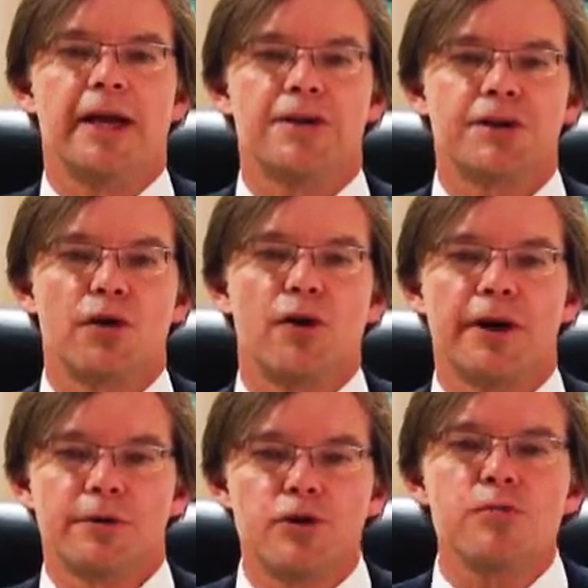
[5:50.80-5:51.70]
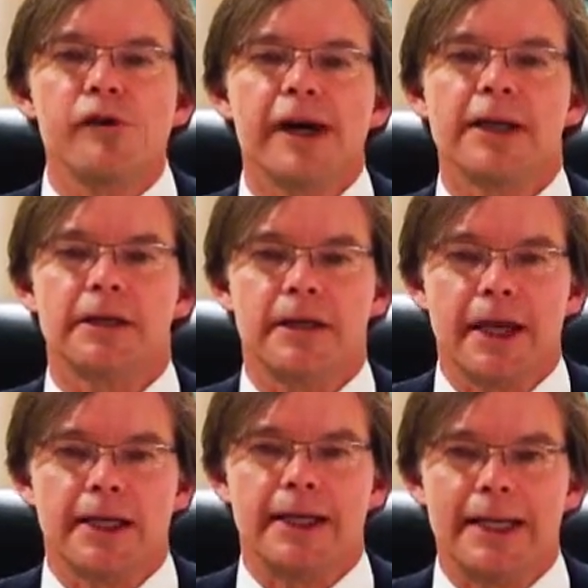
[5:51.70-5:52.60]
Creating a scoring rubric
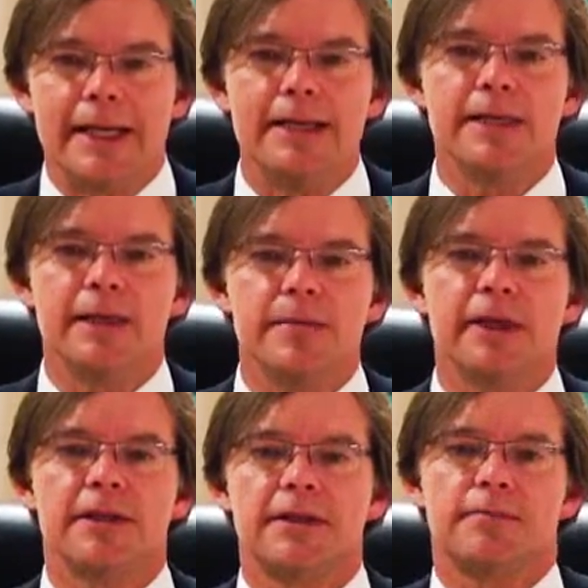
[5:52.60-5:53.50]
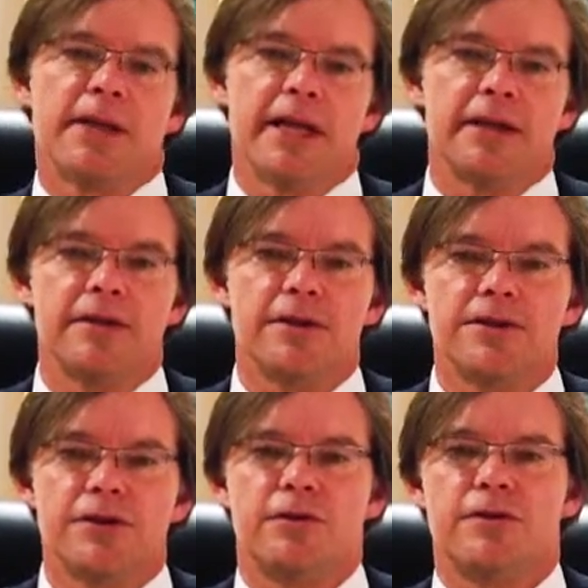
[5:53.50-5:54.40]
that can easily be
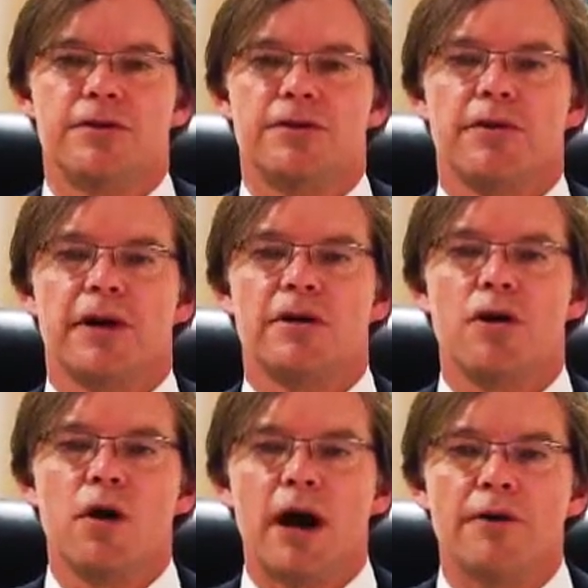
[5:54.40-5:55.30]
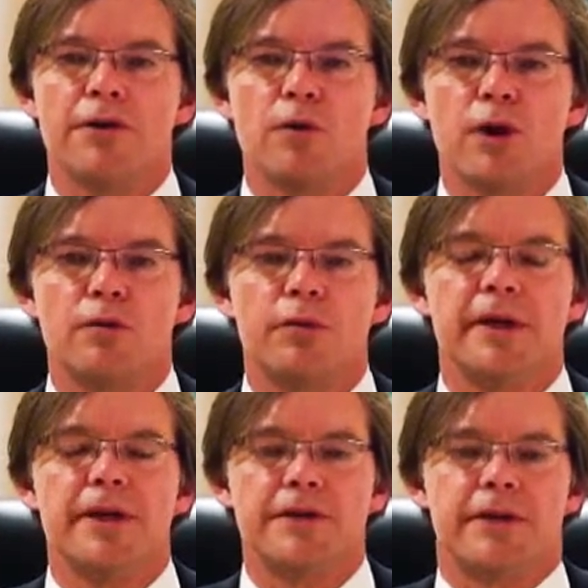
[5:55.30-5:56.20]
explained to the students so they know how their
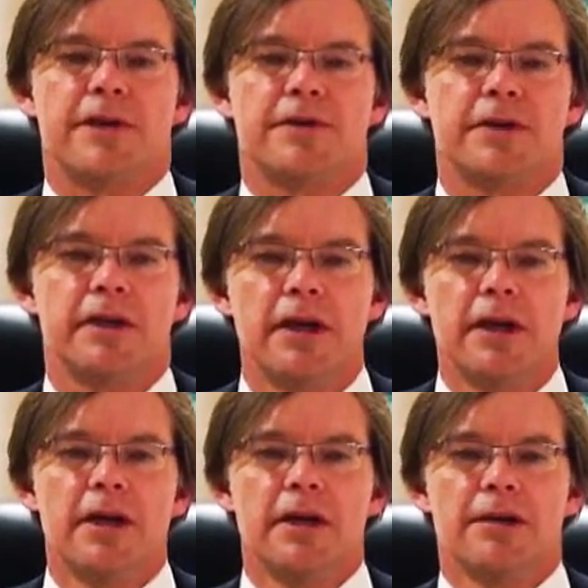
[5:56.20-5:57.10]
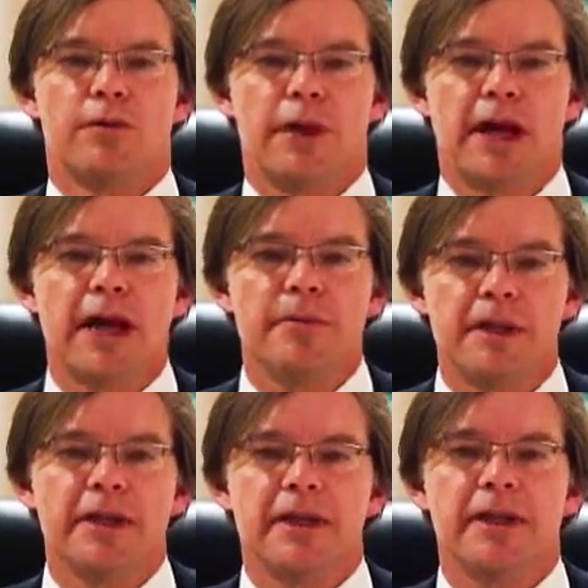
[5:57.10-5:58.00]
work will be assessed. The
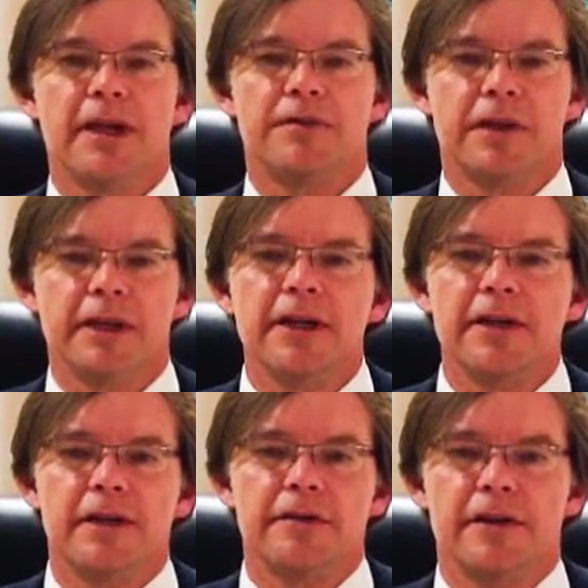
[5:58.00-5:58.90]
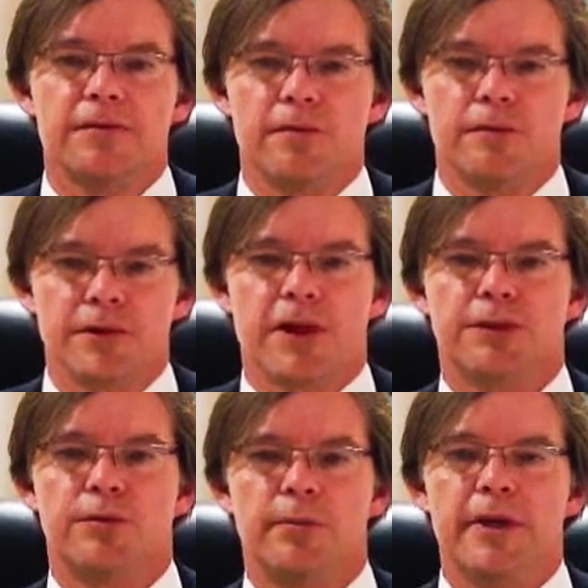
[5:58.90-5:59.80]
reliability and validity of the
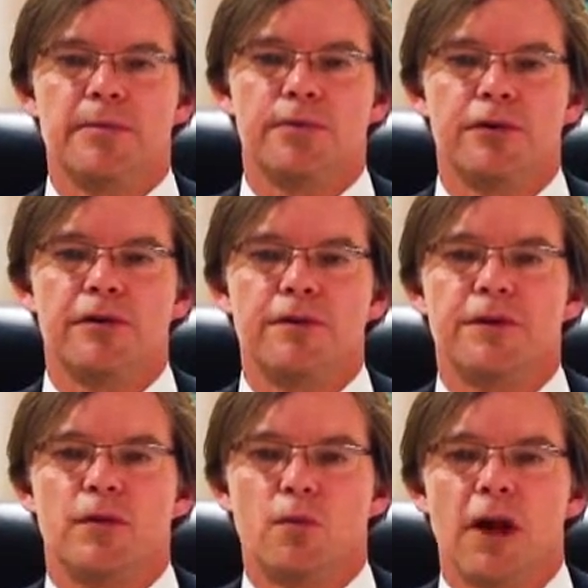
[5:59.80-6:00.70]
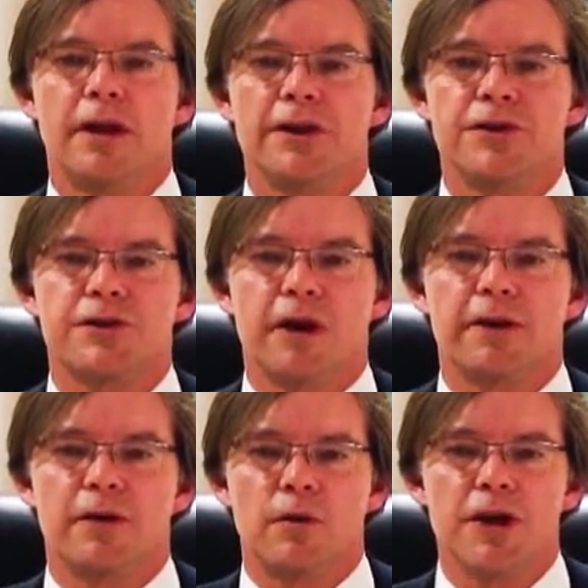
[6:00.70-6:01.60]
results will be improved with a
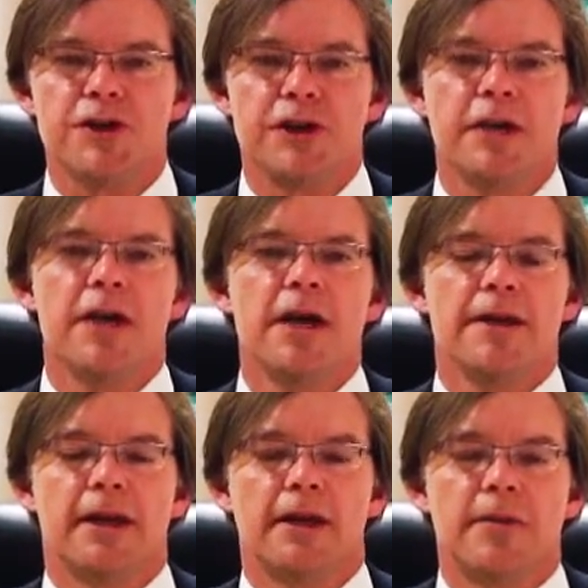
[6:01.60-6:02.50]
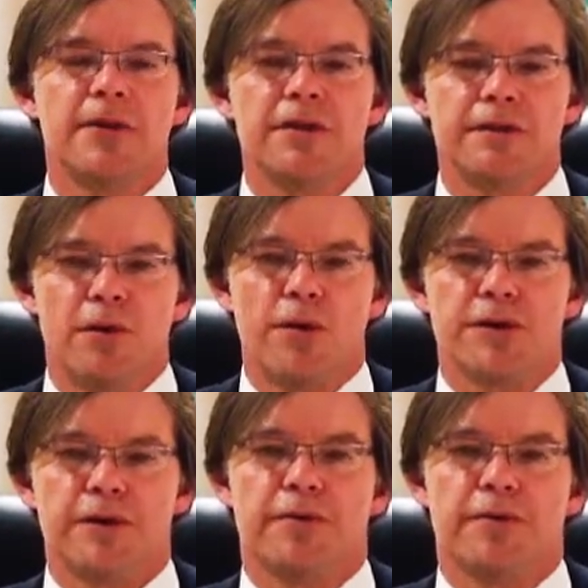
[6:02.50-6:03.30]
well-constructed question that limits the